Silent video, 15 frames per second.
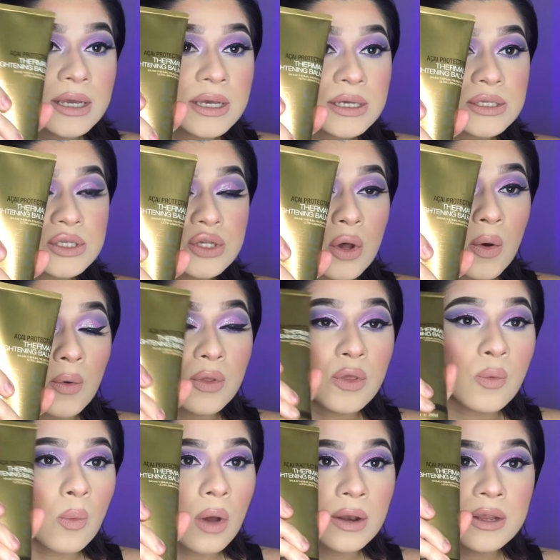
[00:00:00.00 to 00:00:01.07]
so you
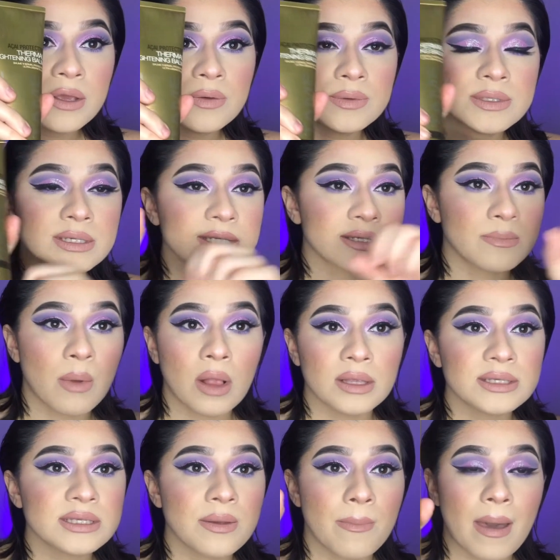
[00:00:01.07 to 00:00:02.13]
wanna use the
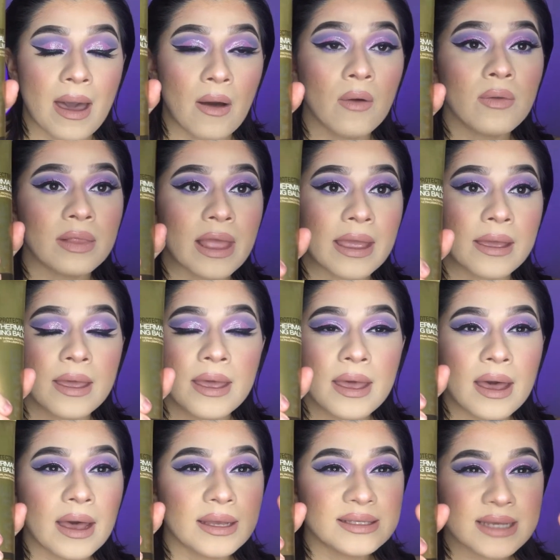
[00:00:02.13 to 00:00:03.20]
smallest amount, like
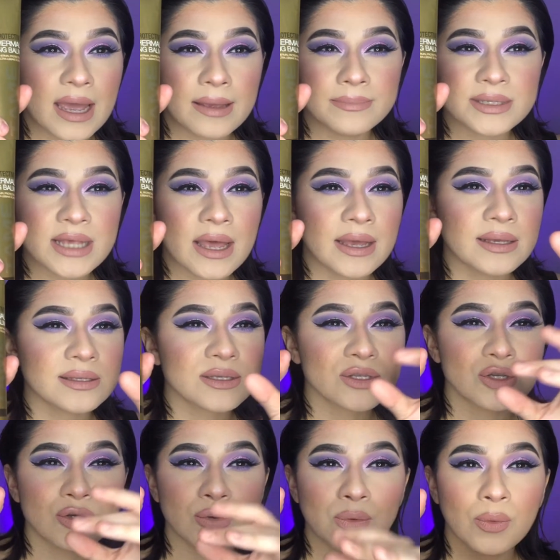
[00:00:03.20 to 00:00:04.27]
a dime size
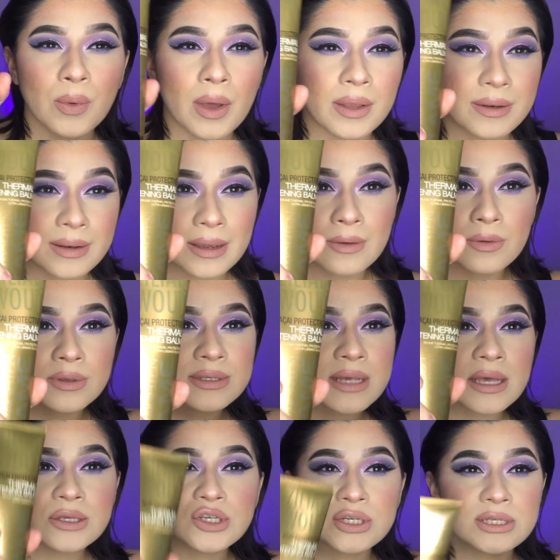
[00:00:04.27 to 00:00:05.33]
to a nickel
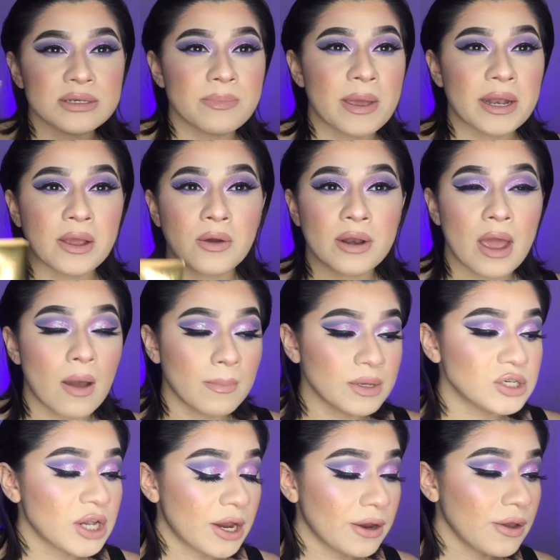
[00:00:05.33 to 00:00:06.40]
size, just depending on how much
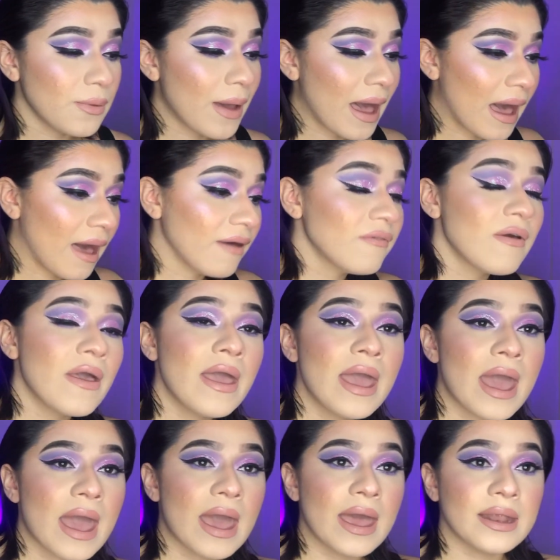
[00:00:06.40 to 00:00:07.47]
hair you have.
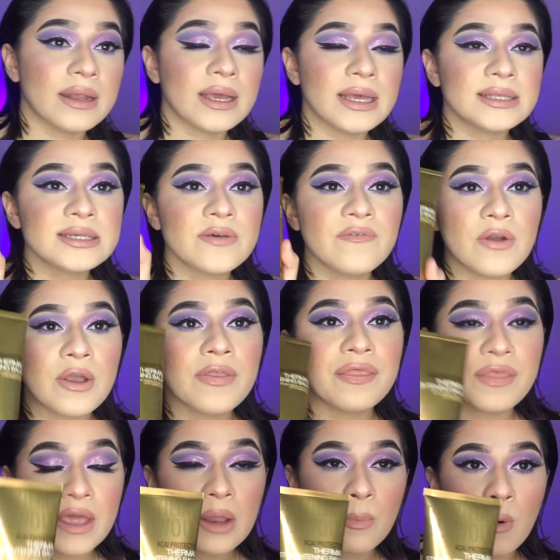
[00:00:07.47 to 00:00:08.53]
And it's a very
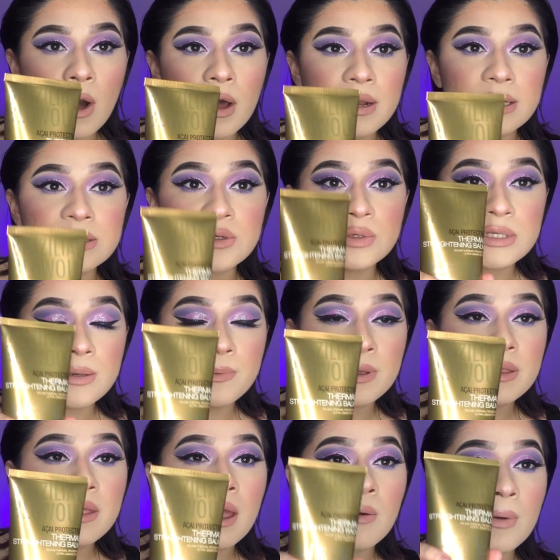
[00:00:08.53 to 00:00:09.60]
thick product, so
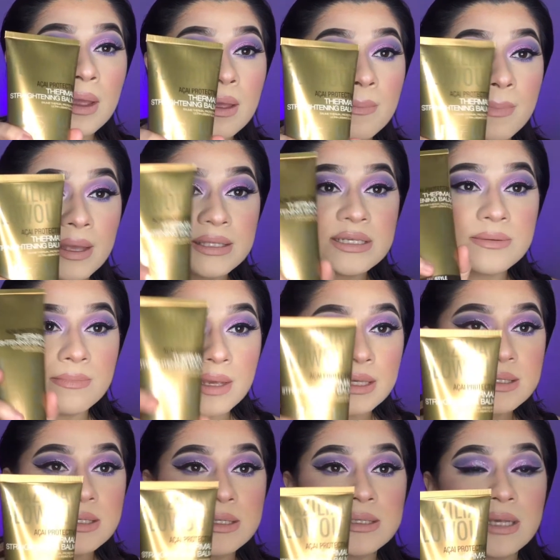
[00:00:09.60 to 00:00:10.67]
typically I recommend to mix
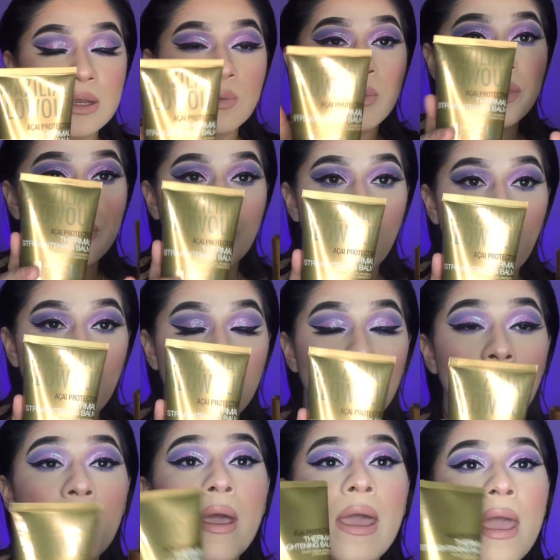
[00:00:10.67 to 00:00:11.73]
this in with your
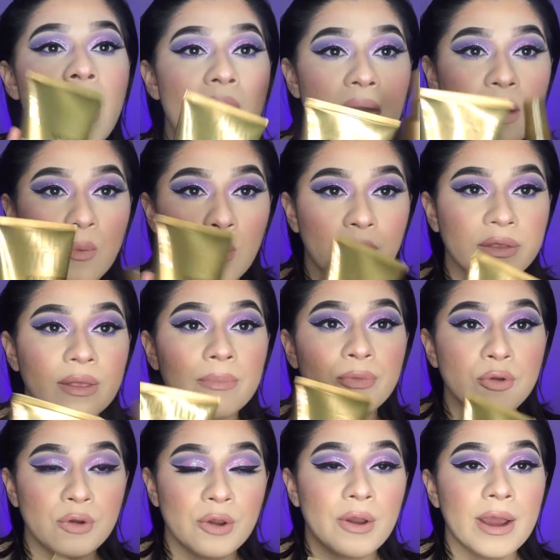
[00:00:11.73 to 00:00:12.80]
oil and work them
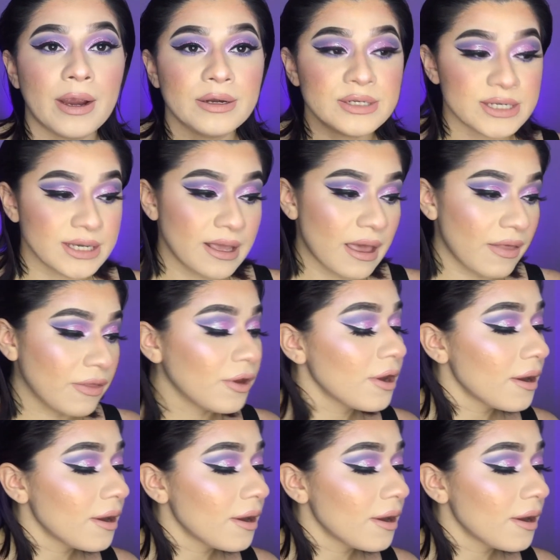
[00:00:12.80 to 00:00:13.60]
through your hair together.